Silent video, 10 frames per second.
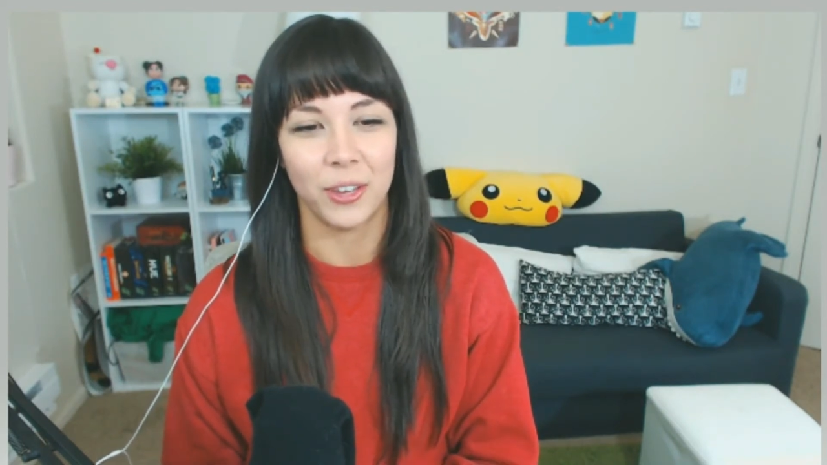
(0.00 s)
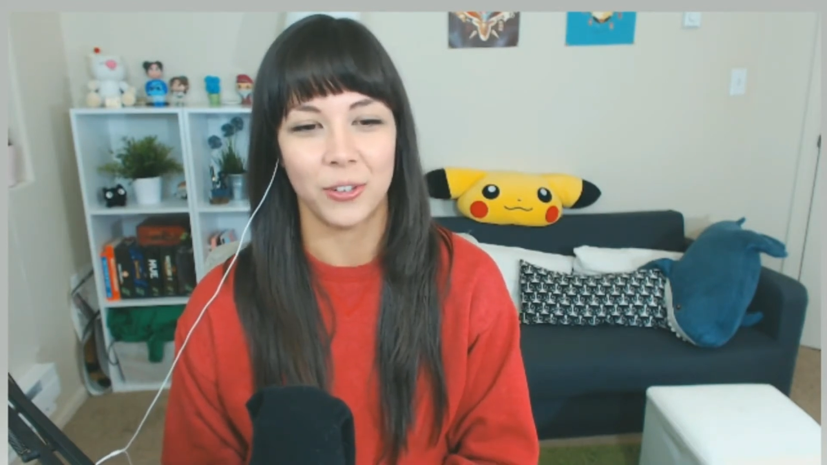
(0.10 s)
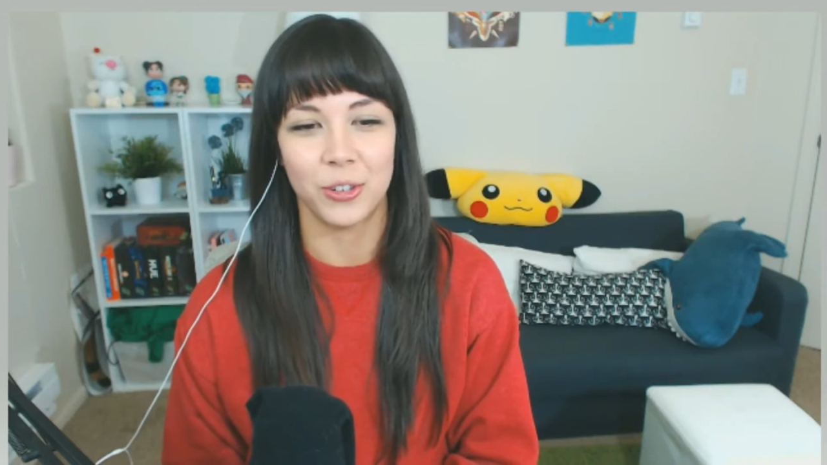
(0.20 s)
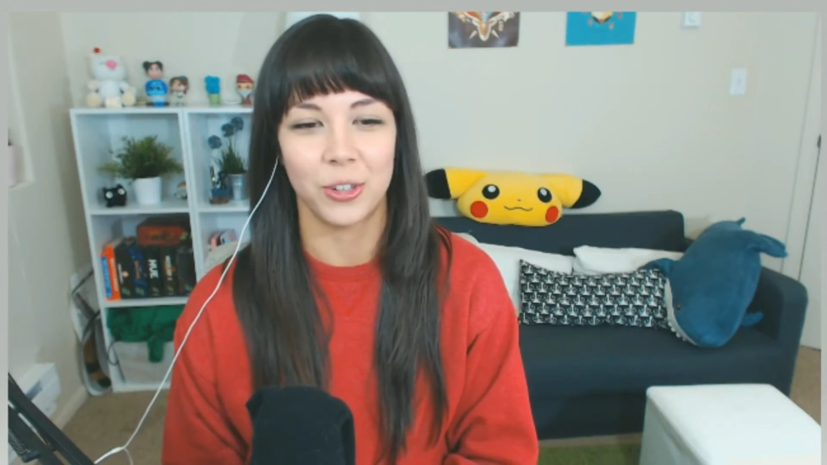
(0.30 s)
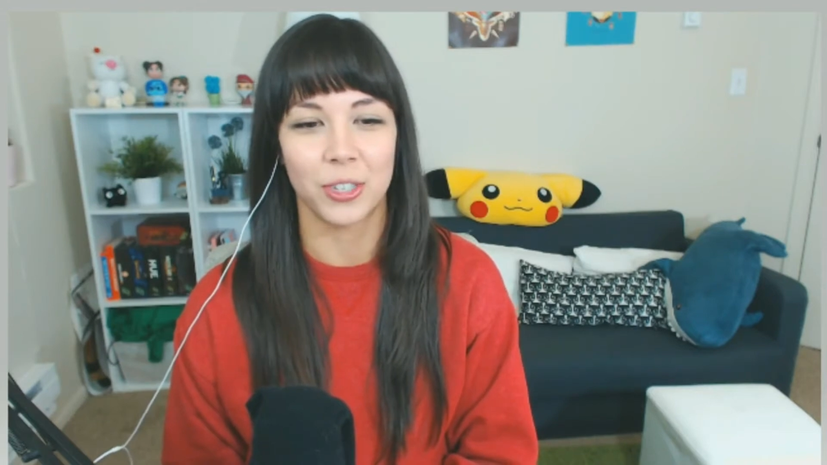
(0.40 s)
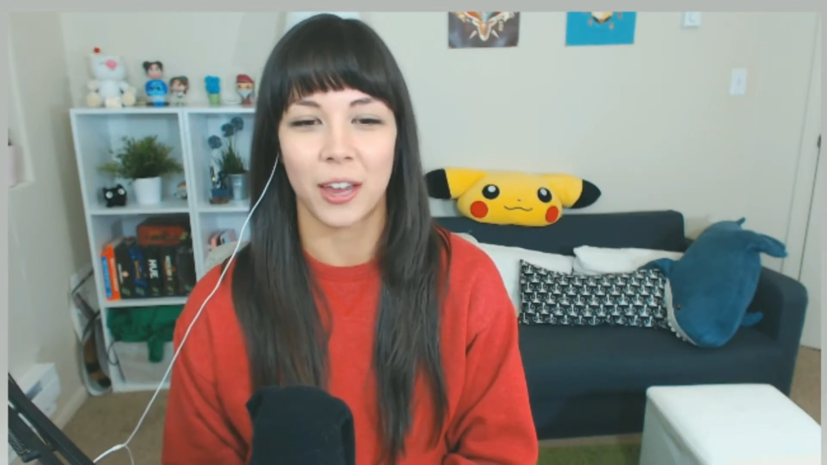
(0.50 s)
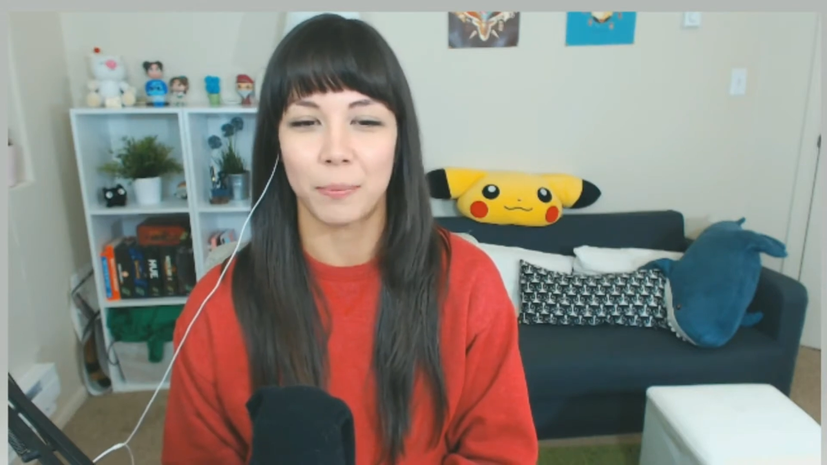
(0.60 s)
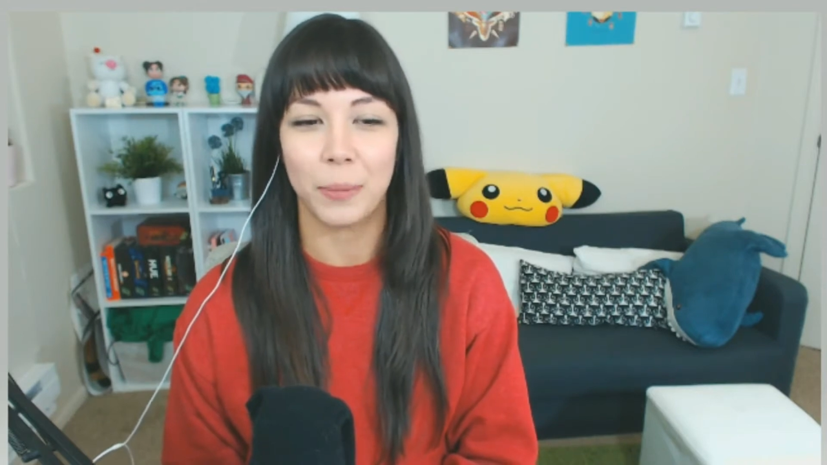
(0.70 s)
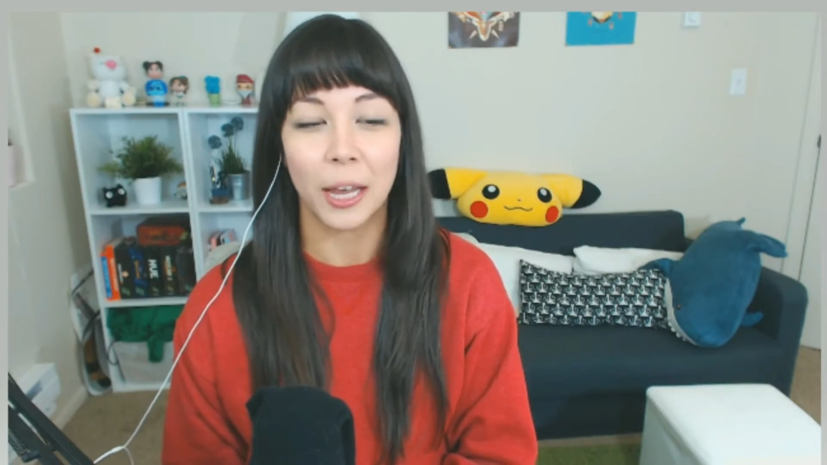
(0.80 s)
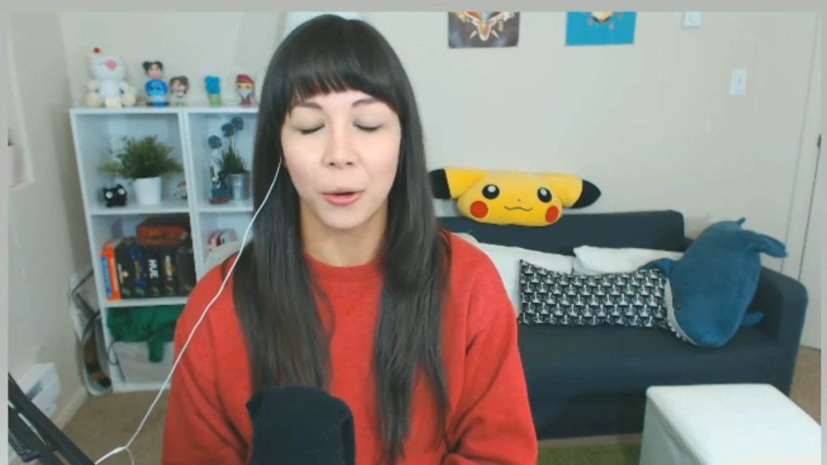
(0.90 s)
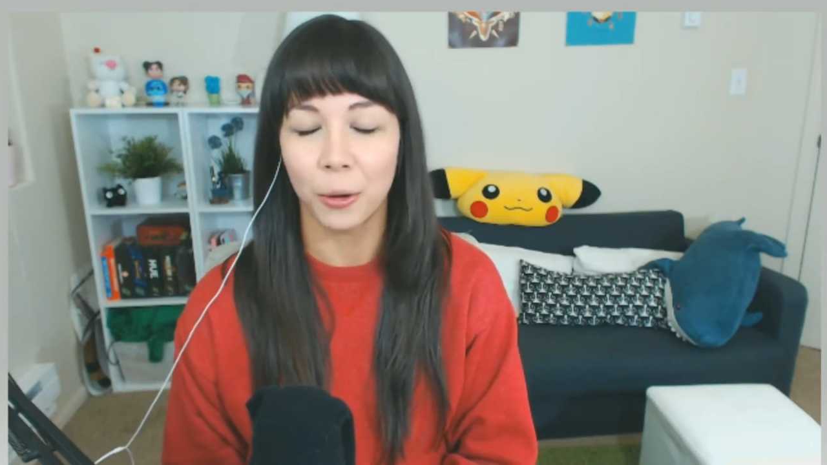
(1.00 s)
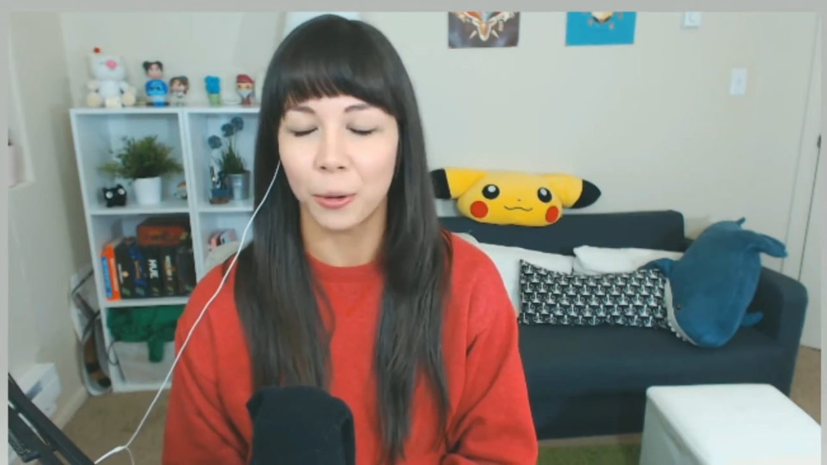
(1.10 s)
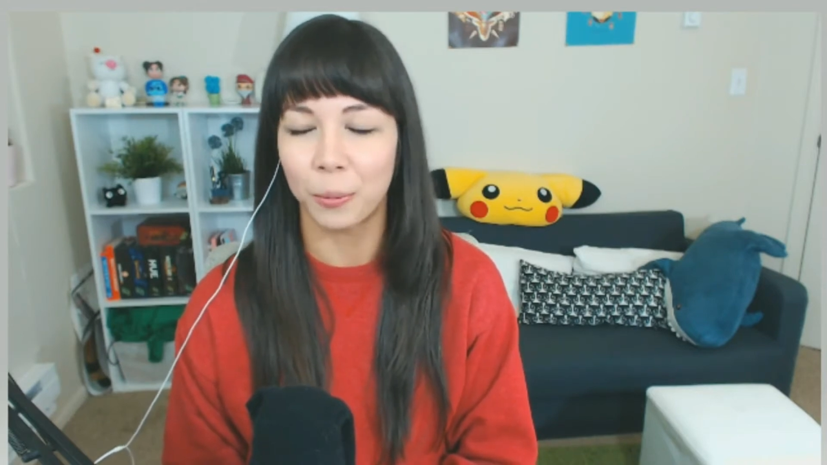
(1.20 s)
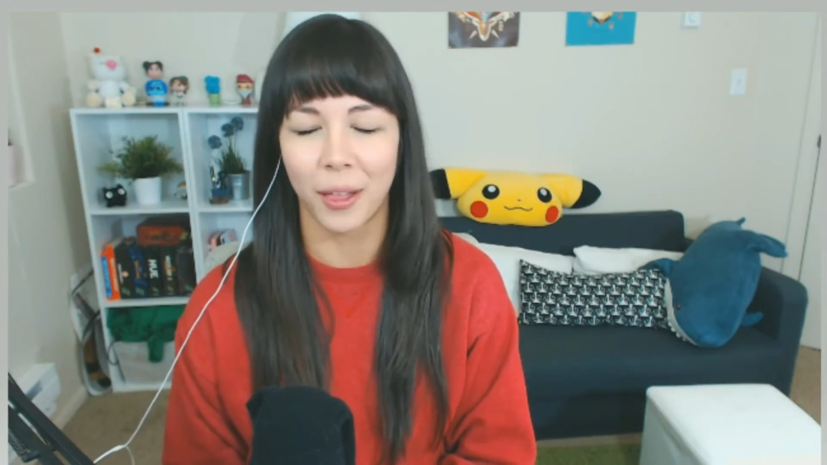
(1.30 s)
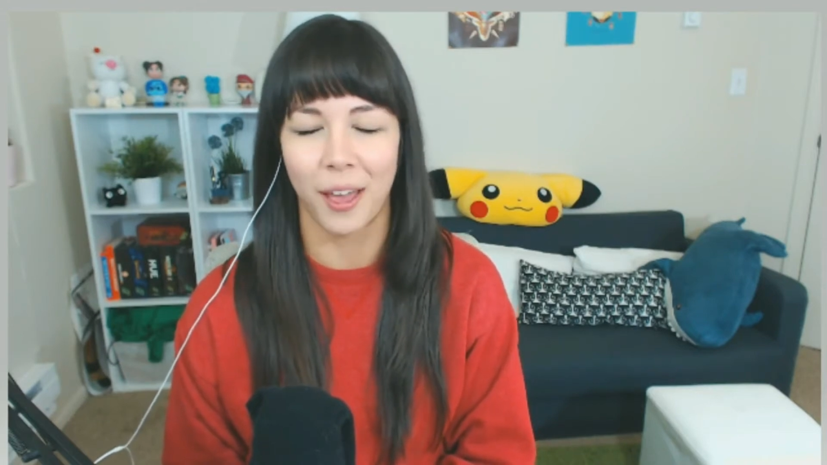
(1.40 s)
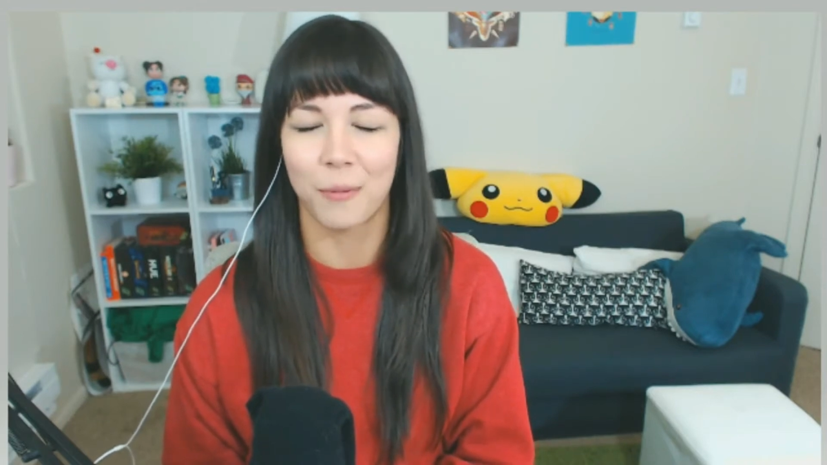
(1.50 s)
just got to pick who you play with